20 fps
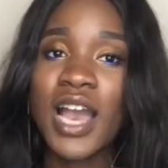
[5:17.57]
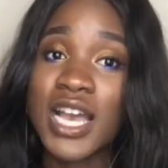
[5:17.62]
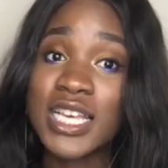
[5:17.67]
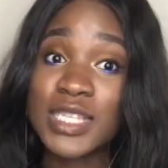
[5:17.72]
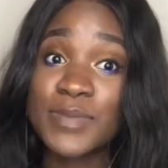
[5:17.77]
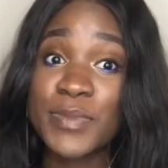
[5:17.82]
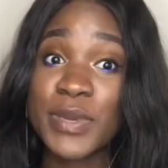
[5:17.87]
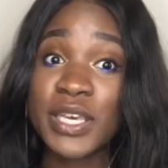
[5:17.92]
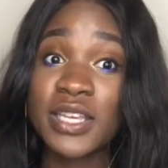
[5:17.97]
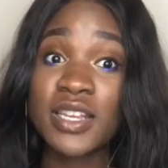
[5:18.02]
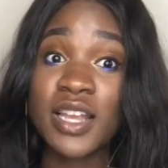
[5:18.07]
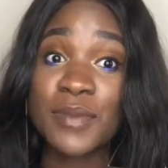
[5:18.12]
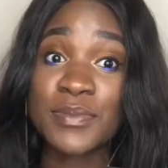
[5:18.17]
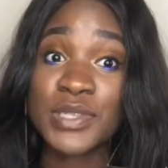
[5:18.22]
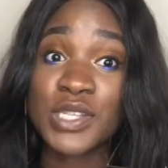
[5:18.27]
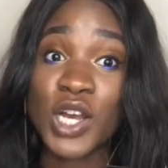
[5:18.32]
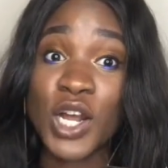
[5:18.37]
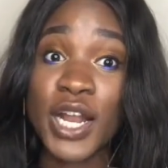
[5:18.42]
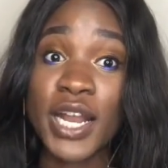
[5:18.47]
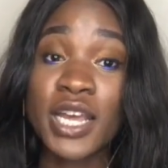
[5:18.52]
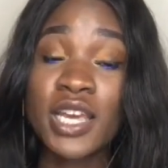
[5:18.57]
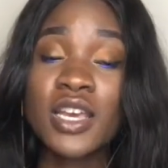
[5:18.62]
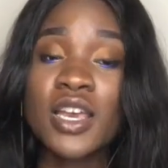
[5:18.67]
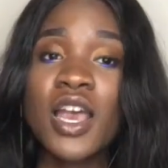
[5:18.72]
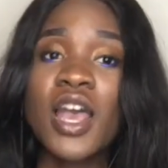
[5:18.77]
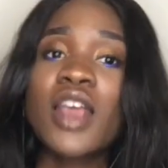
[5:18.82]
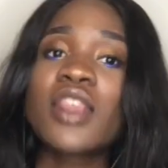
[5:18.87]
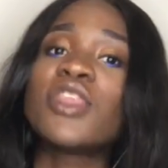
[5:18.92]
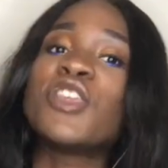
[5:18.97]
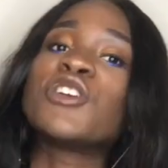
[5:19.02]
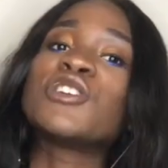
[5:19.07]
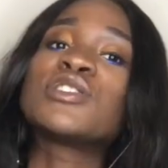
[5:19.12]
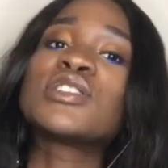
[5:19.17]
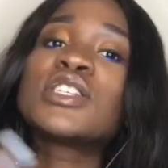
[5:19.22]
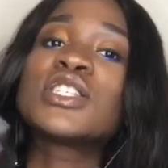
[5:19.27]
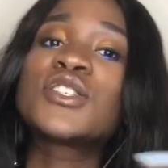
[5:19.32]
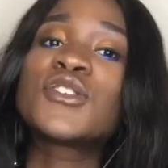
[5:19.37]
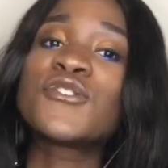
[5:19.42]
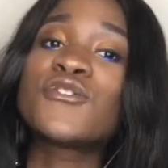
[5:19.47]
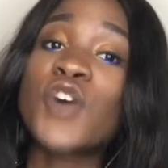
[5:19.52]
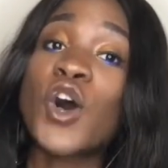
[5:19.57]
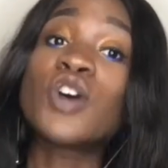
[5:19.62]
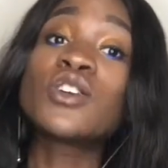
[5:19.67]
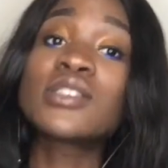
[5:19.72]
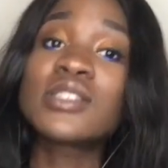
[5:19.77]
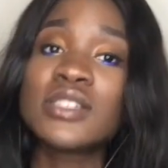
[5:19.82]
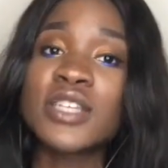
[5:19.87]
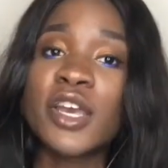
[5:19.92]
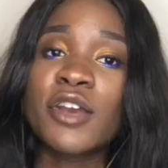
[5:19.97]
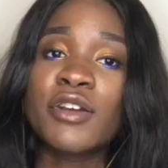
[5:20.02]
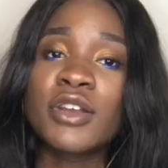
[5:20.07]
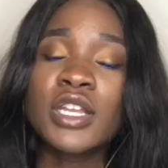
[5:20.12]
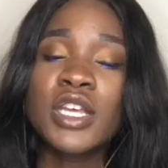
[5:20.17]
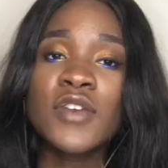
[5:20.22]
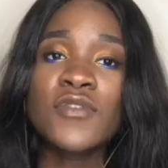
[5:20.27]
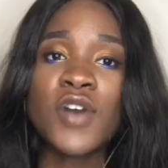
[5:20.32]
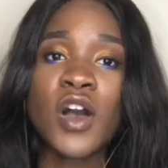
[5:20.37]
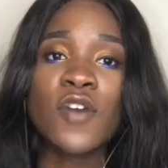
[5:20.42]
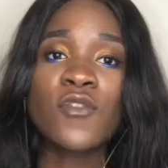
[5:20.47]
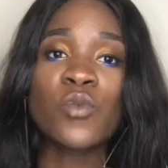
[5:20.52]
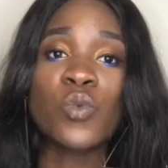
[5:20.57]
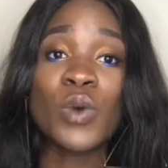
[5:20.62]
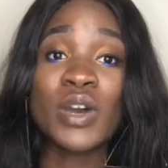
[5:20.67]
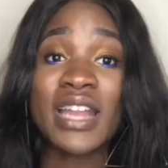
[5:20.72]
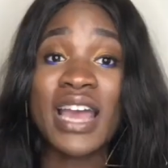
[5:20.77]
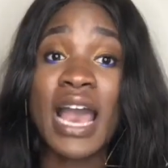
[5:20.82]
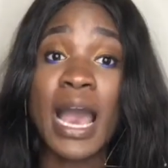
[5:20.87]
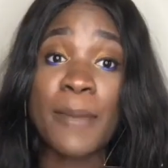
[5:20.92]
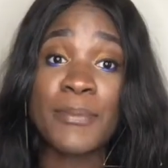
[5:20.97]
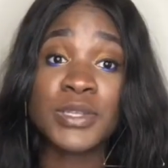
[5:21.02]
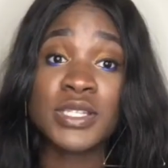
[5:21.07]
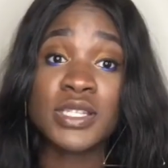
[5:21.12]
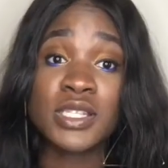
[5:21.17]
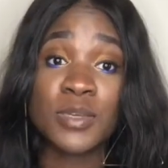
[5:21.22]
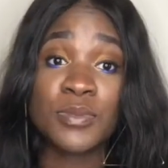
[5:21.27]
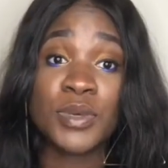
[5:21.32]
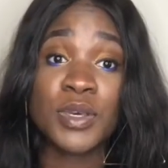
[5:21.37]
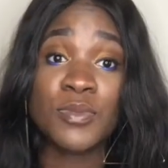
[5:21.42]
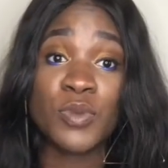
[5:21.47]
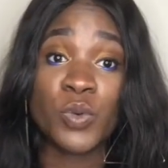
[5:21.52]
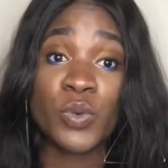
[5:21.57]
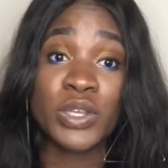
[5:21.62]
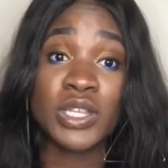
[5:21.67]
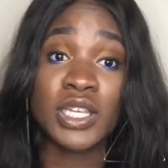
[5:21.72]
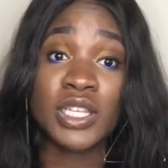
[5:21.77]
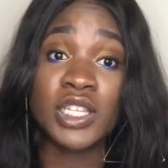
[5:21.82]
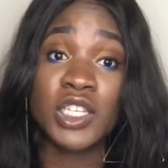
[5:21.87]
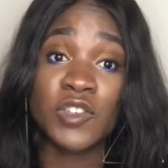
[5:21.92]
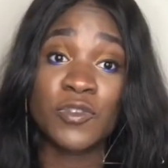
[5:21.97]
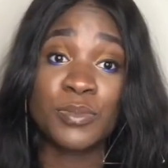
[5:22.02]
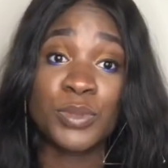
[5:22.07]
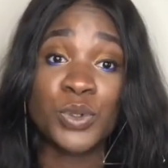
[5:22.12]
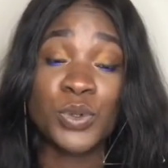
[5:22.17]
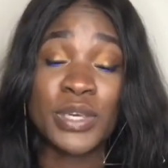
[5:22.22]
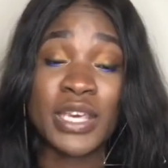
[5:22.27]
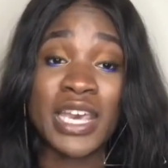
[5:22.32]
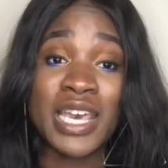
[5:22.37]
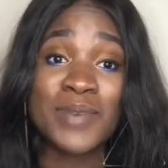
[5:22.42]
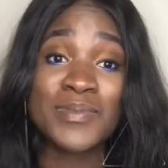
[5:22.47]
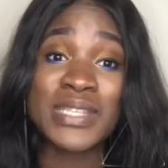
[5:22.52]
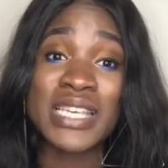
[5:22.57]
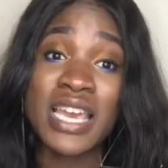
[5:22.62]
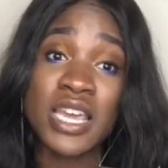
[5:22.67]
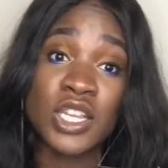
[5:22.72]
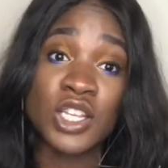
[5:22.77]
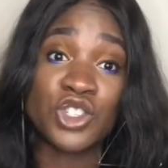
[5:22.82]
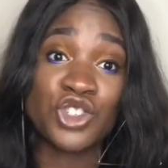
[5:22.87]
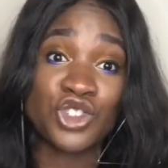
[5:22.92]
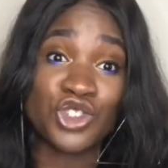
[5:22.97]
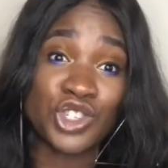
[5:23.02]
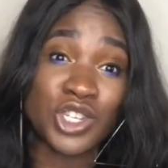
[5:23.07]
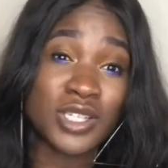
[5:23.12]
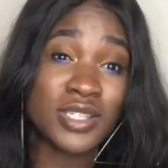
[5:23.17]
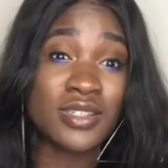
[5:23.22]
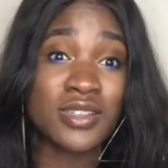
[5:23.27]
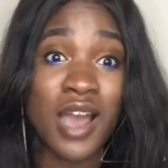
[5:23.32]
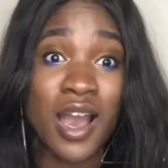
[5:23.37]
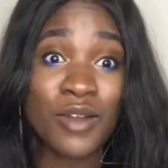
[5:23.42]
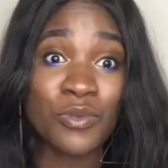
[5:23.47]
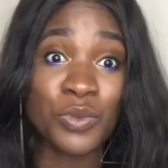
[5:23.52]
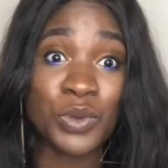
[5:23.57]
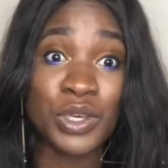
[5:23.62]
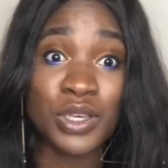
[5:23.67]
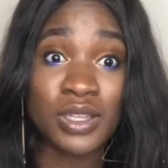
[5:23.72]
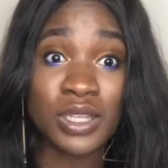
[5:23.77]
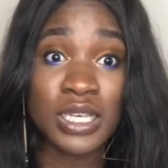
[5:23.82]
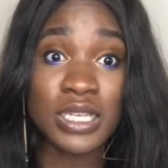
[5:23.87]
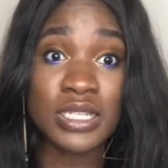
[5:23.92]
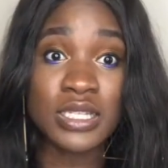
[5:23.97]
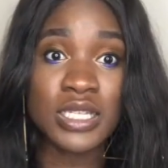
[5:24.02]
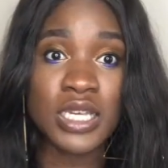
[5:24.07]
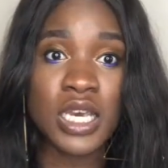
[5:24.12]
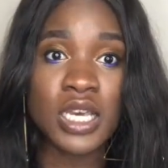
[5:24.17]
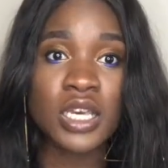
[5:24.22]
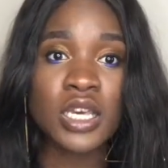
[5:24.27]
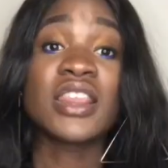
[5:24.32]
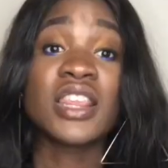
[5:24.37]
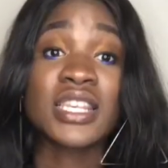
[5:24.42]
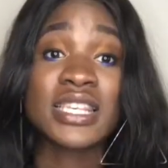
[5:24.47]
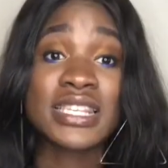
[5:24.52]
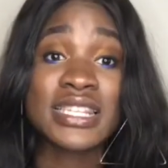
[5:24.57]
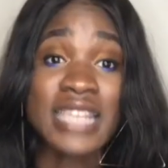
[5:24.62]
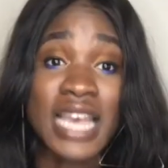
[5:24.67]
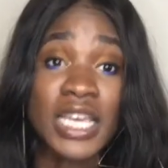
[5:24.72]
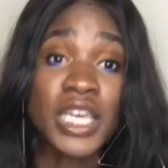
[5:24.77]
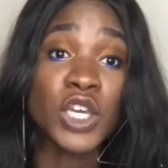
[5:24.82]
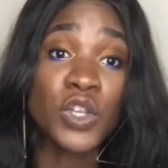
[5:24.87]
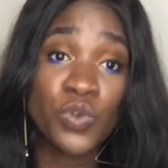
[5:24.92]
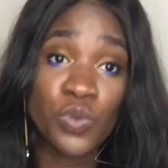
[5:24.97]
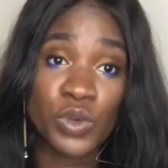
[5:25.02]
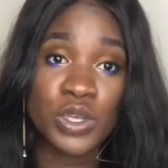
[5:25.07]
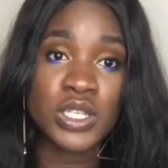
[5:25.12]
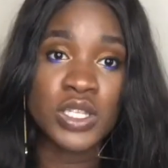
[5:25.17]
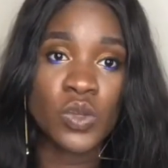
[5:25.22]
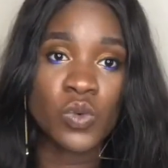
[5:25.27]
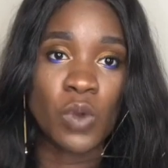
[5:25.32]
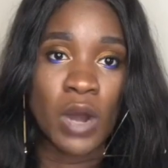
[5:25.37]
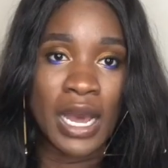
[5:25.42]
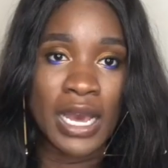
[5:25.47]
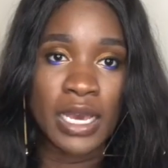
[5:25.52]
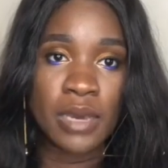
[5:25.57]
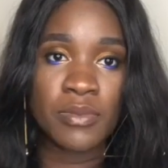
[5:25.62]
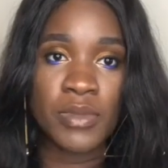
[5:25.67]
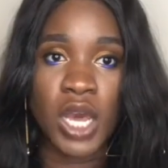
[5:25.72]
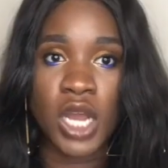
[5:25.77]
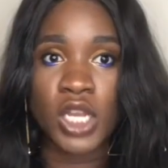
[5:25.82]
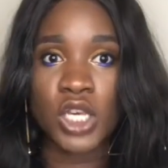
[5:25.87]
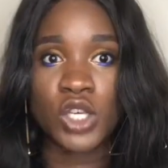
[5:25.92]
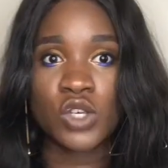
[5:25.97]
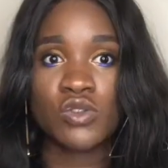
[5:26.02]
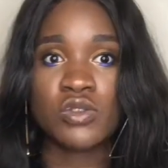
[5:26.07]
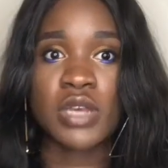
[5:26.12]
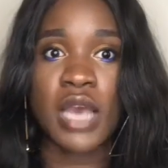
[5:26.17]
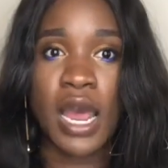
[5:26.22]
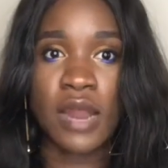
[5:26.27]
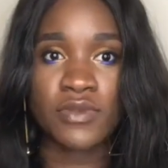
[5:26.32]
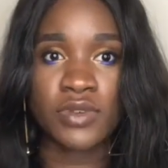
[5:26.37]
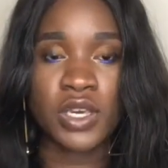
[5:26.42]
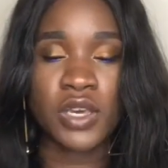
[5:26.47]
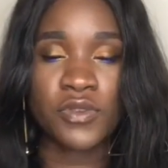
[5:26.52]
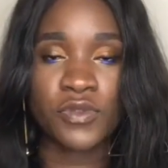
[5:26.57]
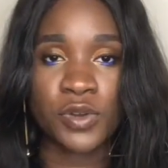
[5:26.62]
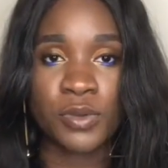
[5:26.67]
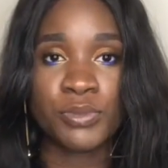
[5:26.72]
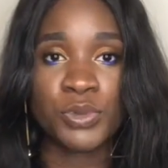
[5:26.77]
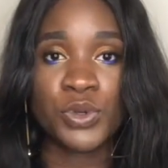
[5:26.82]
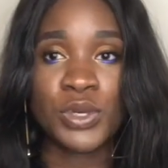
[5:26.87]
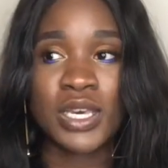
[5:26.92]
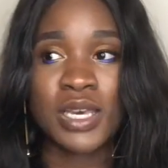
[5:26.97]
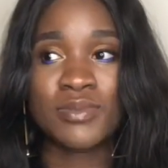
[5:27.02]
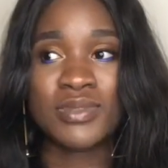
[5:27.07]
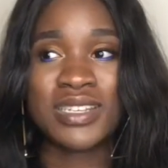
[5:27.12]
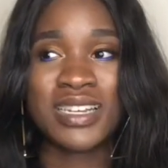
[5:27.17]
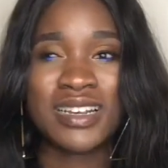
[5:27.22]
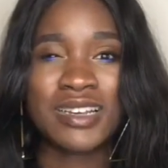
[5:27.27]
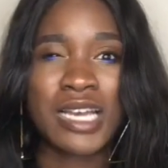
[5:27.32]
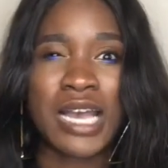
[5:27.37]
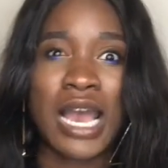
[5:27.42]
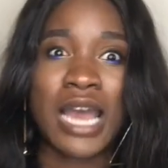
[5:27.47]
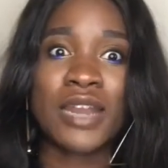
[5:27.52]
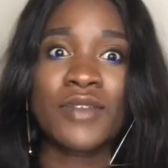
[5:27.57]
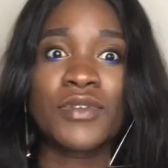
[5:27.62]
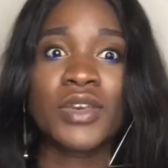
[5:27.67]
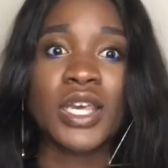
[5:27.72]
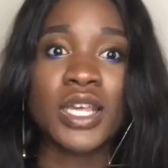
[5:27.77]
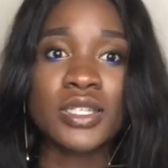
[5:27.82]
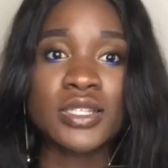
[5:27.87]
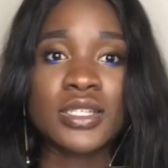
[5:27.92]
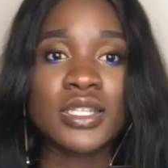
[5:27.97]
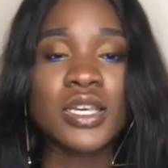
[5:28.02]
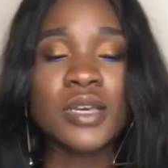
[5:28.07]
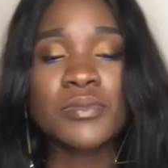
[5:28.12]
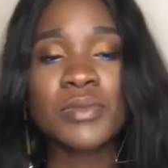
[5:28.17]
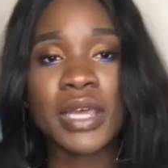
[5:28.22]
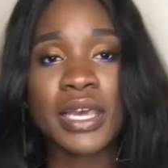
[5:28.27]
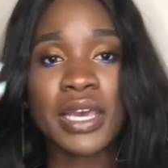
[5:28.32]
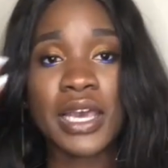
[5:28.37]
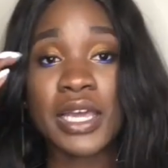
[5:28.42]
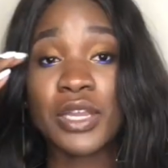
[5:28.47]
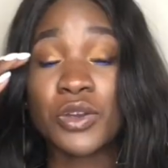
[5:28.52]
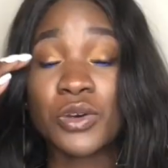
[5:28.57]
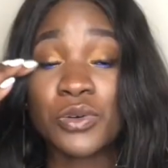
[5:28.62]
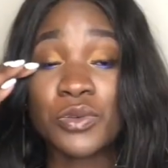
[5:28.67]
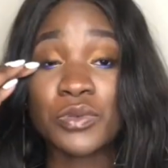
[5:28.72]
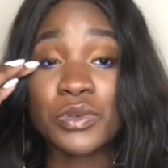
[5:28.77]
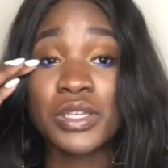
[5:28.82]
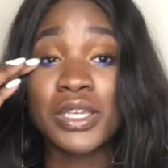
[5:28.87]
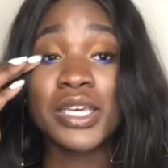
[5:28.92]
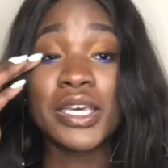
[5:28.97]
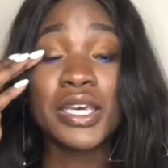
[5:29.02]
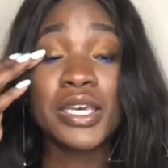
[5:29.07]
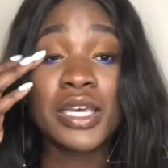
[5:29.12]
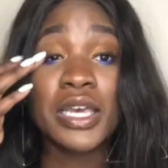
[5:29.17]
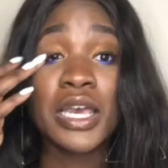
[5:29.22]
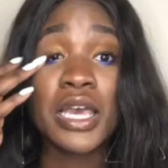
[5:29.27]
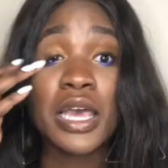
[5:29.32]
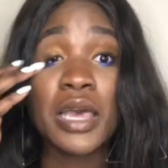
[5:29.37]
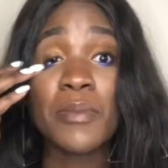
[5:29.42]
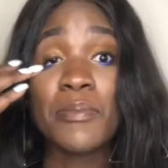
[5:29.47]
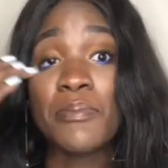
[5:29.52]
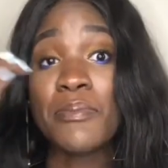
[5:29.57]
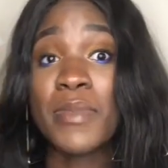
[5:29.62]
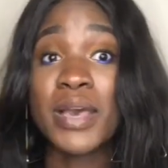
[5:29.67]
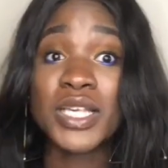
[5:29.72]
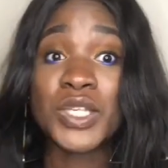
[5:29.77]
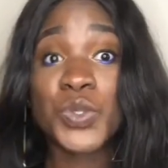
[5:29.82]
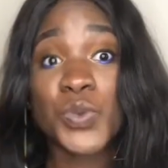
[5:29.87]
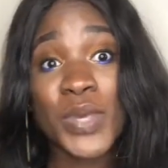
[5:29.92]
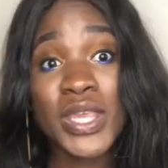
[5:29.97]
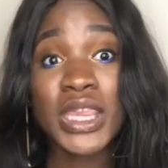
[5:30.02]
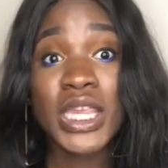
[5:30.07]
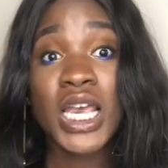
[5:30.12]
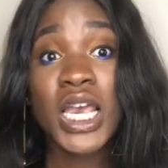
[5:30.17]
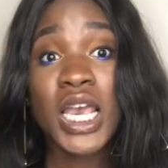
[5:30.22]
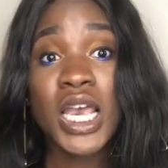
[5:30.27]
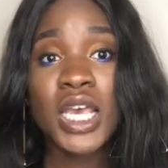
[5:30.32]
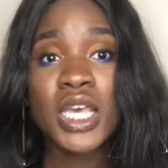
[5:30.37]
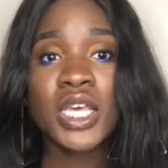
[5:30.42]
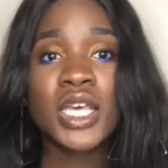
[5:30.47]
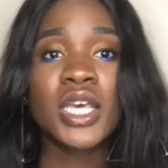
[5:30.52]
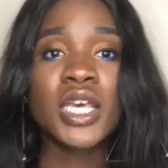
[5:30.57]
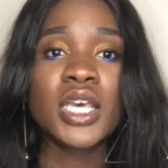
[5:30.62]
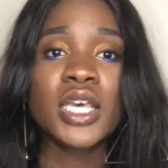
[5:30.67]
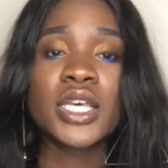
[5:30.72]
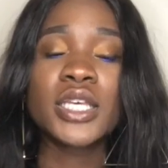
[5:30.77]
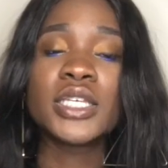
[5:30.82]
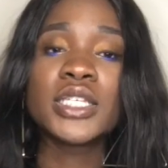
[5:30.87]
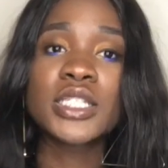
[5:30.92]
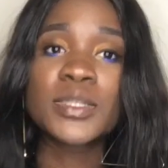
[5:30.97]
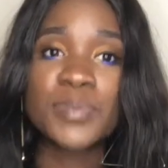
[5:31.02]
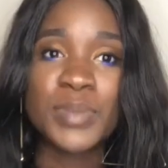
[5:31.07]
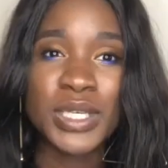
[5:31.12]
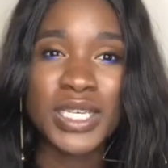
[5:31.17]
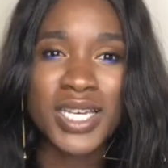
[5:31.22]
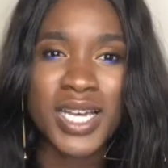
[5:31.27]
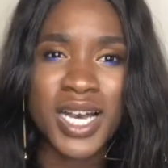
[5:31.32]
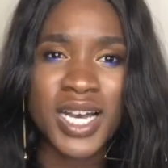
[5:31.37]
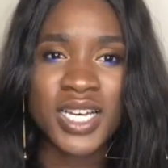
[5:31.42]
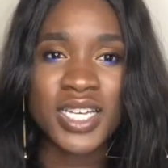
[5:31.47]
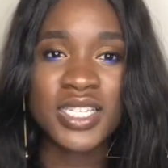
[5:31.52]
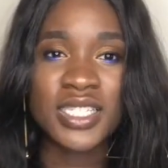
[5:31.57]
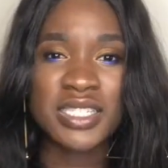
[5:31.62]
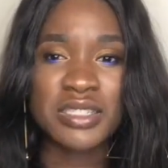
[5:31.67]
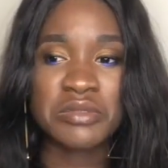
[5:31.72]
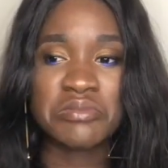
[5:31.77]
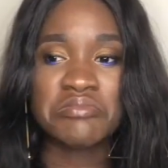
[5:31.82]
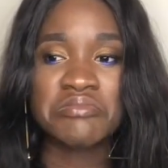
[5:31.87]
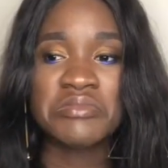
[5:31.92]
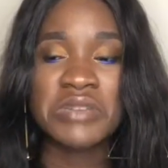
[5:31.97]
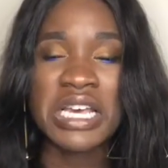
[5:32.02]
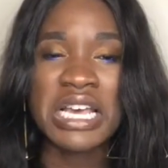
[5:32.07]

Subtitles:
I'm sorry. There's this false narrative of what happens to people when they leave boot camps, and it's just not realistic. The second reason why I'm not a huge advocate for boot camps and I'm kind of against them, like I don't really mess with that, is because